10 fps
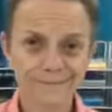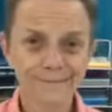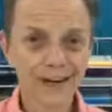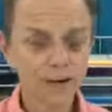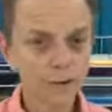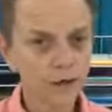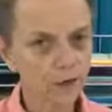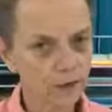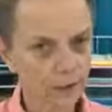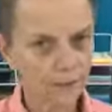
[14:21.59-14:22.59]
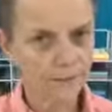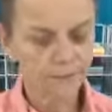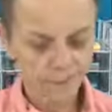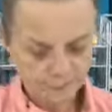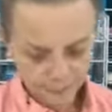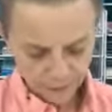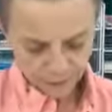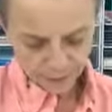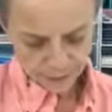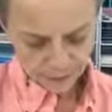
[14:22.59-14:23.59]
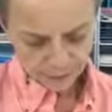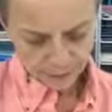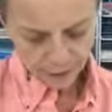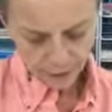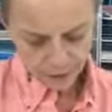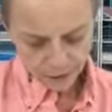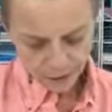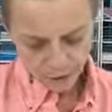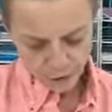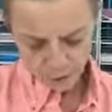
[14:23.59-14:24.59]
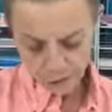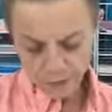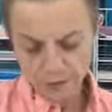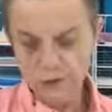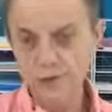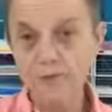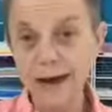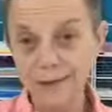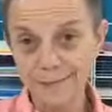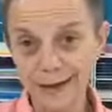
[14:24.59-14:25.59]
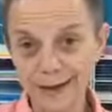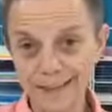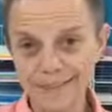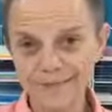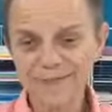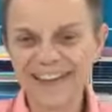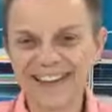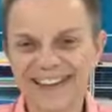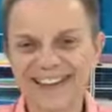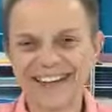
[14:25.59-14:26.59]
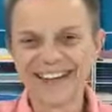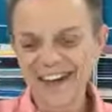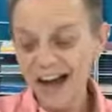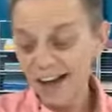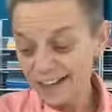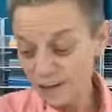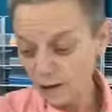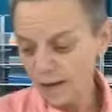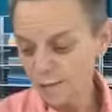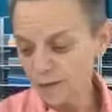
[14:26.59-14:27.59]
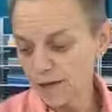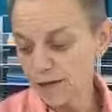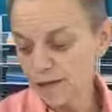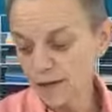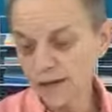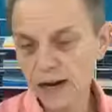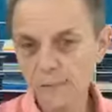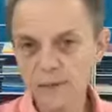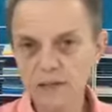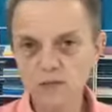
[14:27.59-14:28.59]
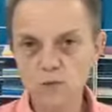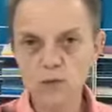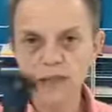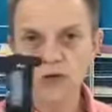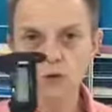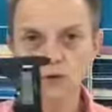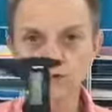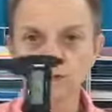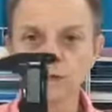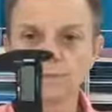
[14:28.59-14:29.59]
How do I know that? How do you know that? Because you're bad at math. I know that because Larry got me this really cool tool.